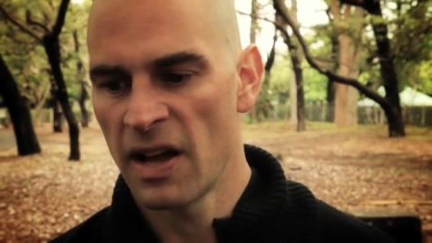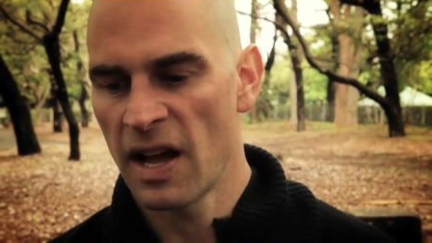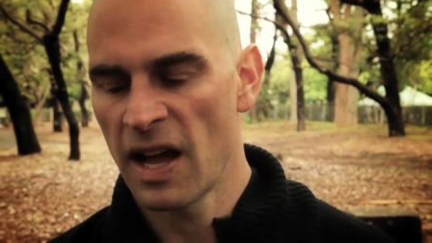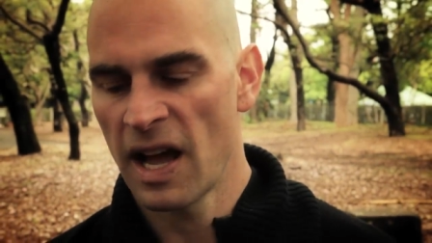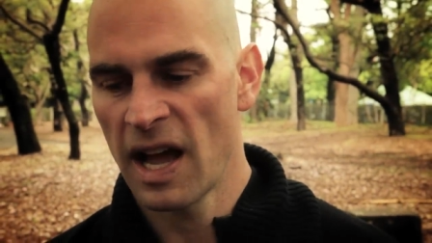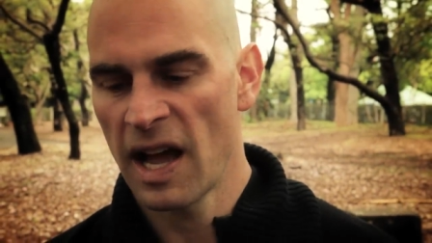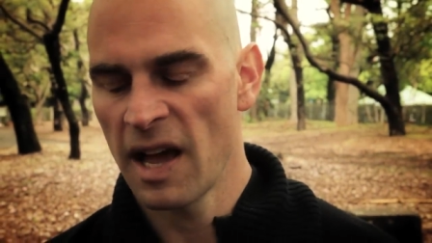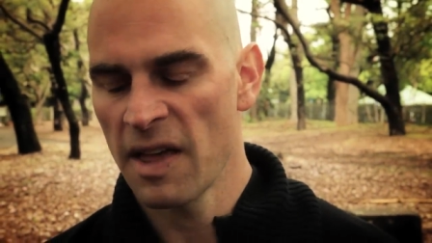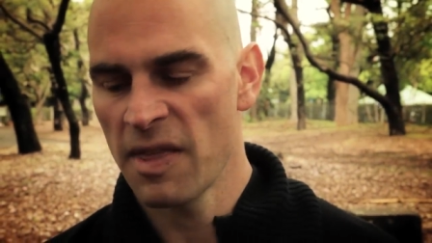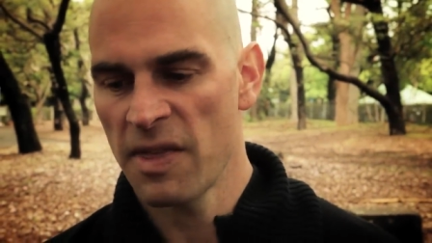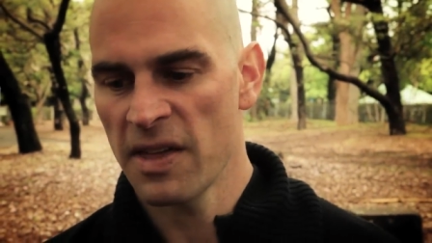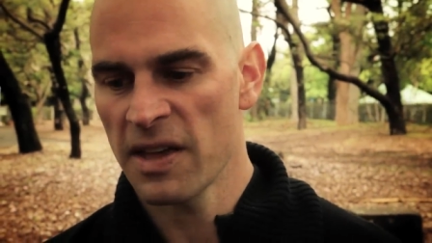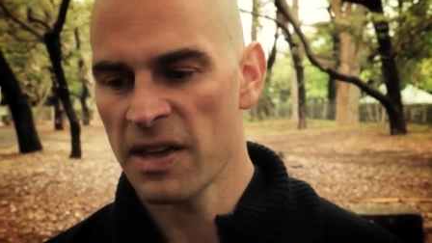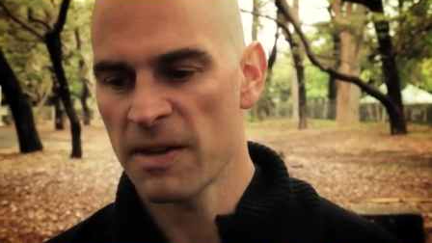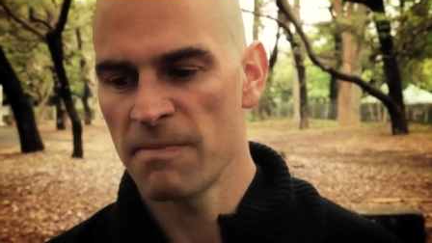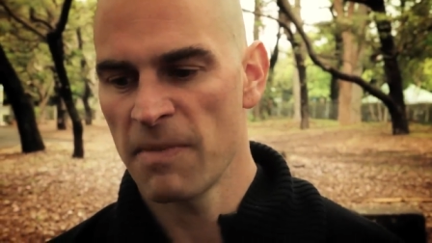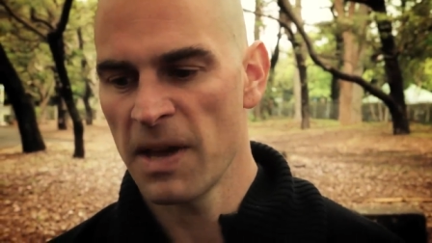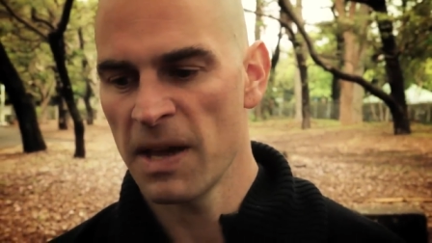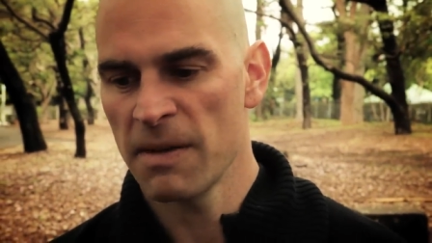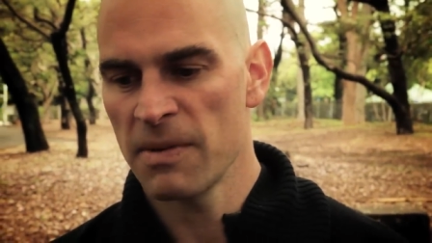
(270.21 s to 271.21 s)
I think
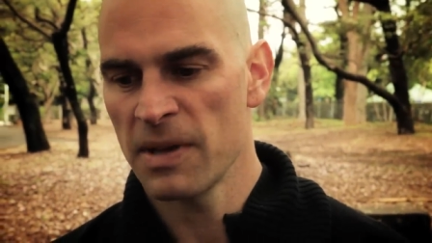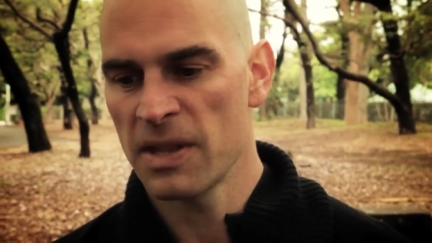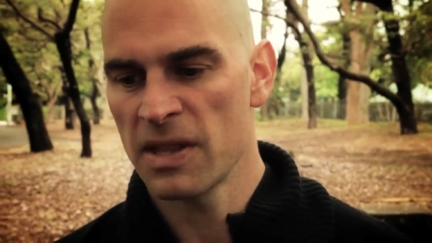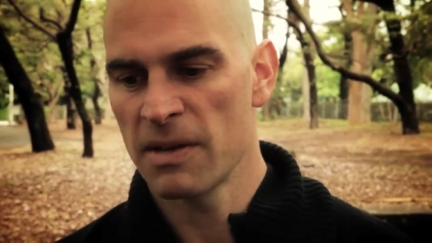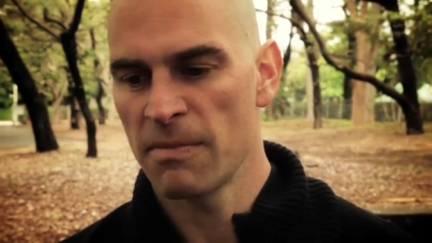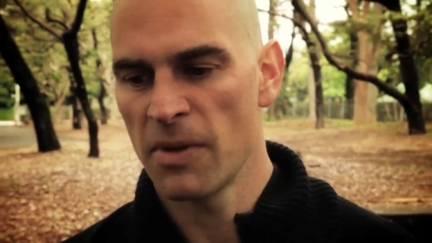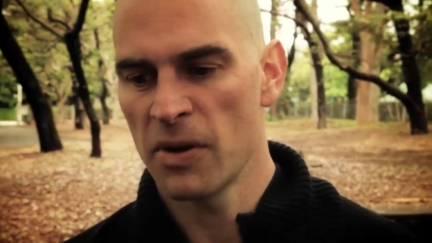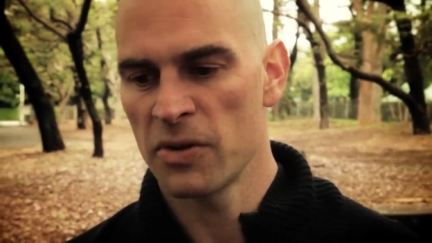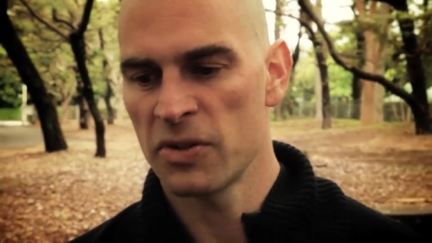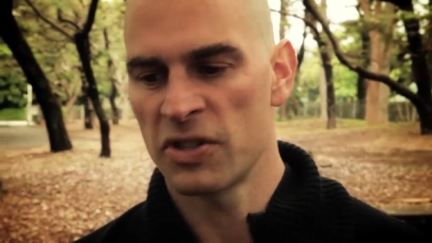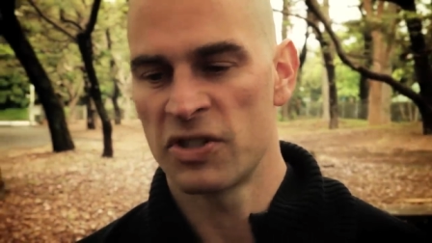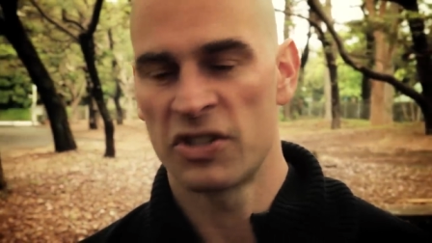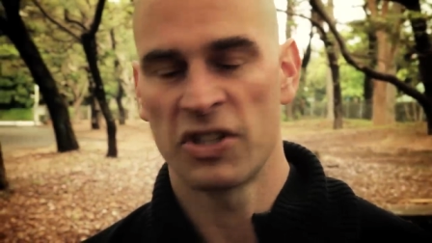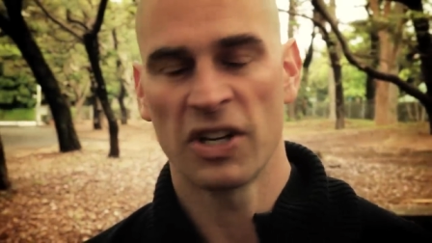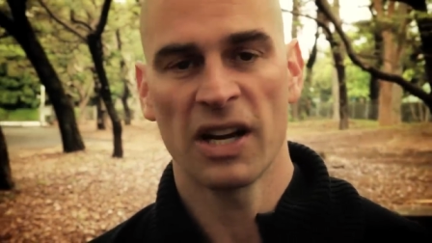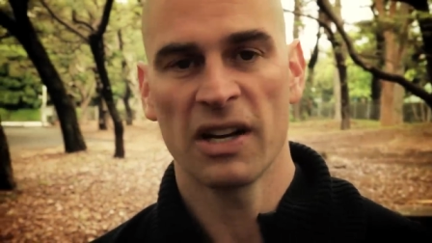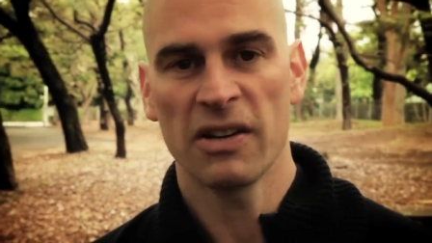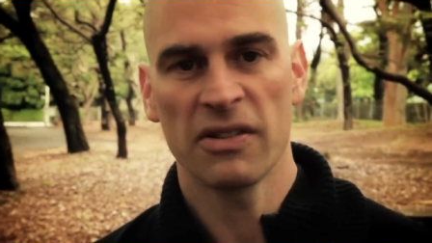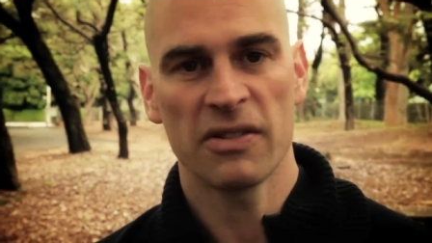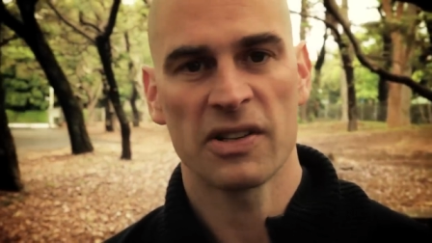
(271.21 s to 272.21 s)
maybe the most
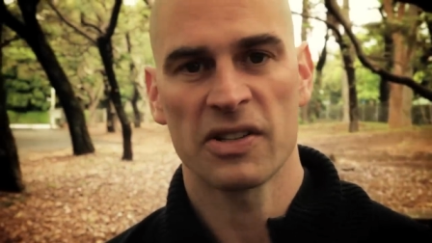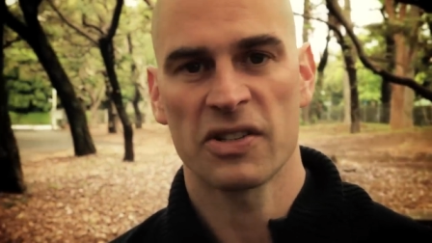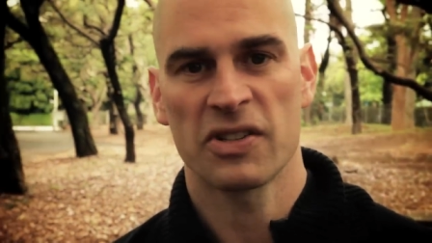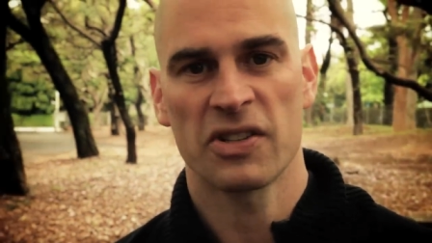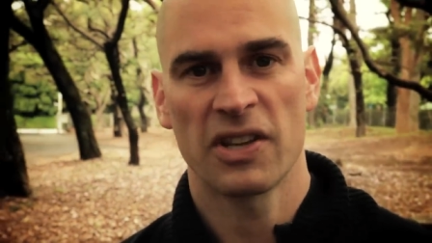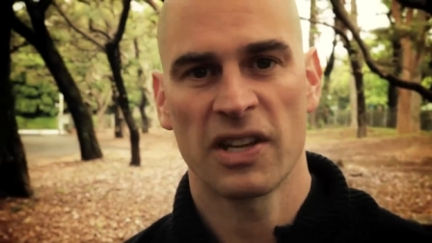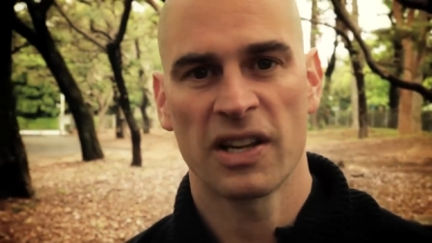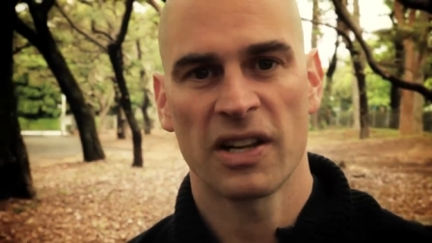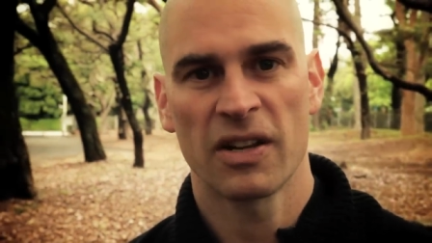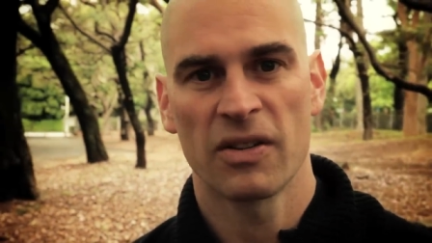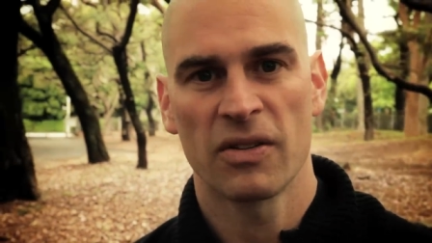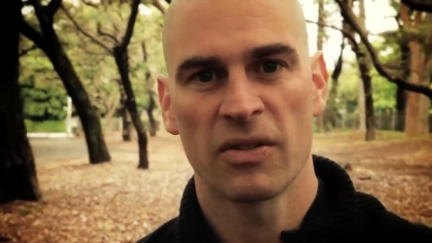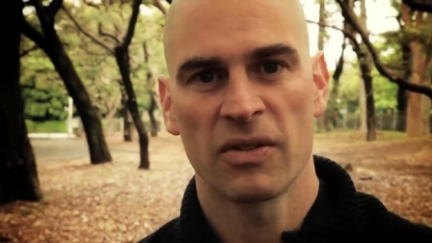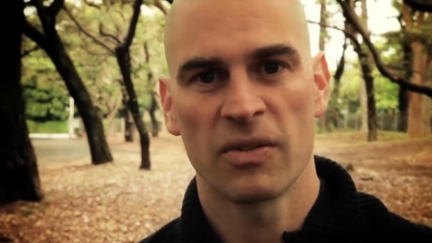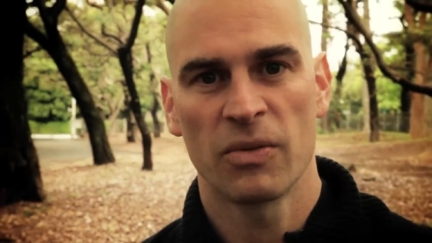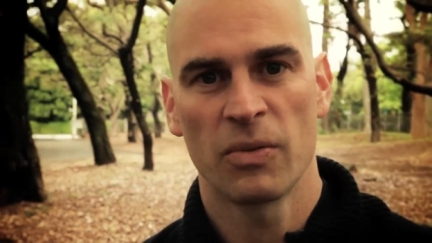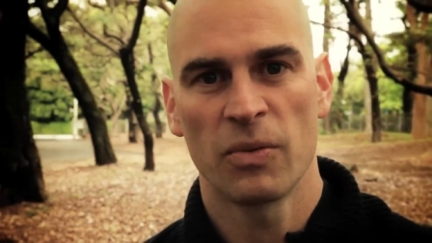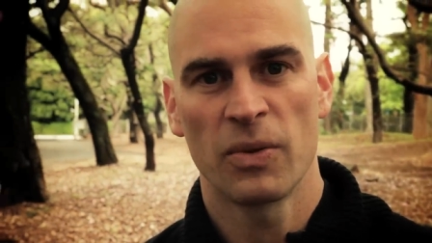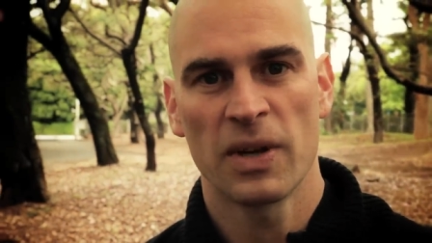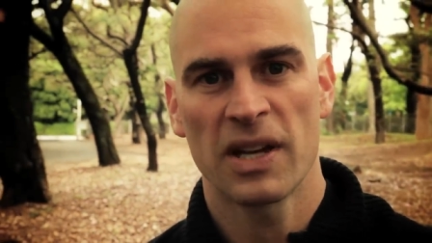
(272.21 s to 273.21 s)
generous thing
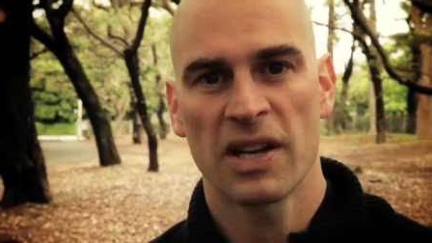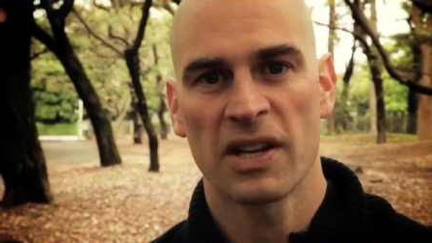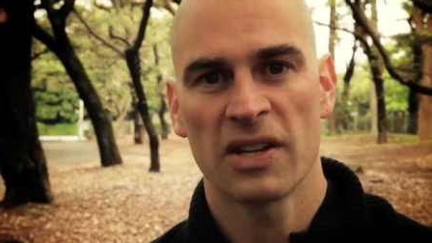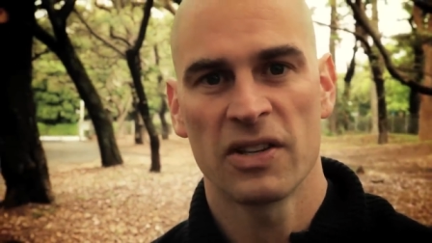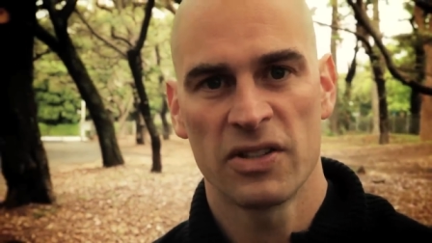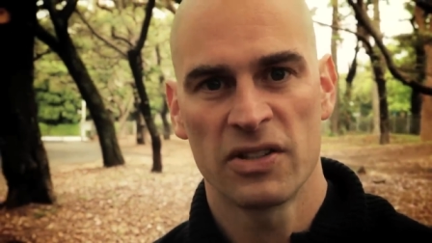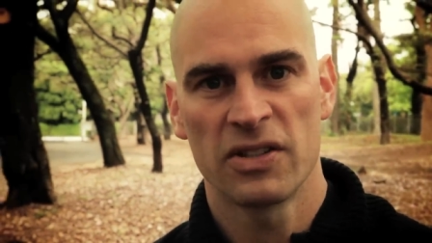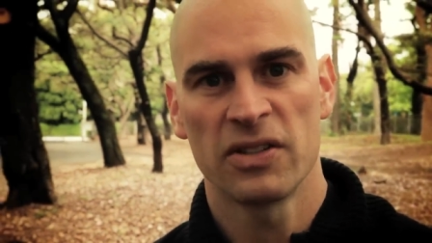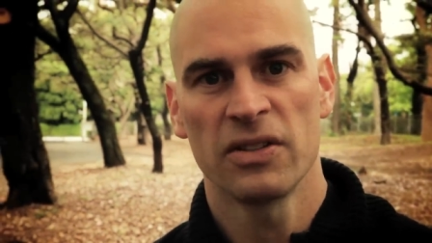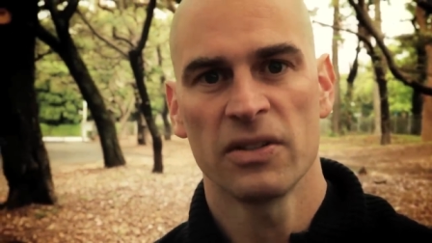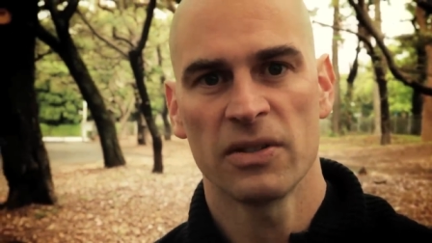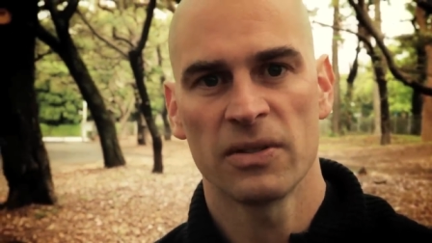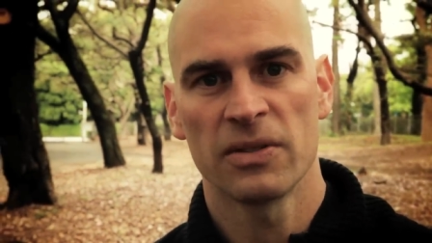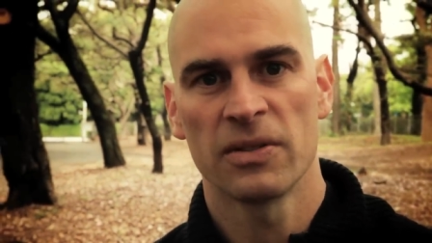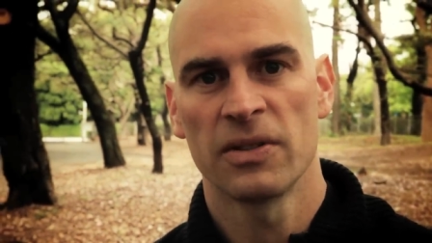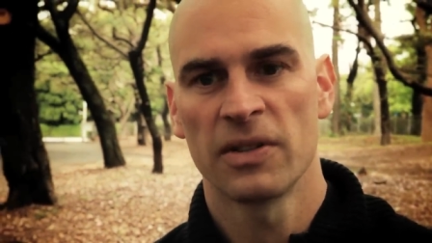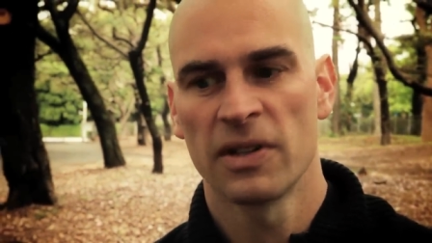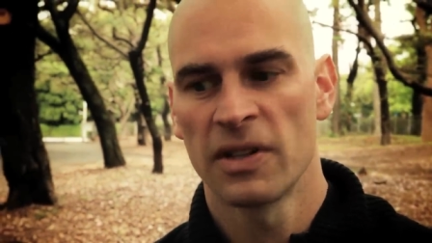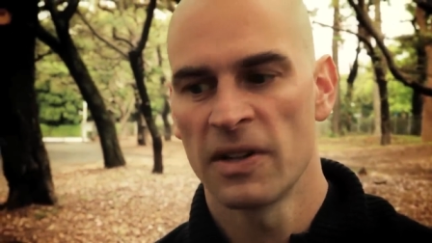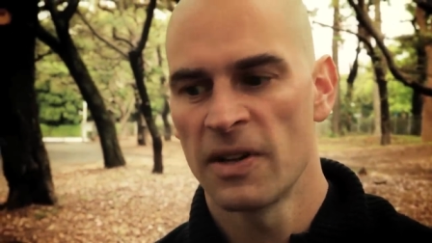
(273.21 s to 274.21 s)
we can do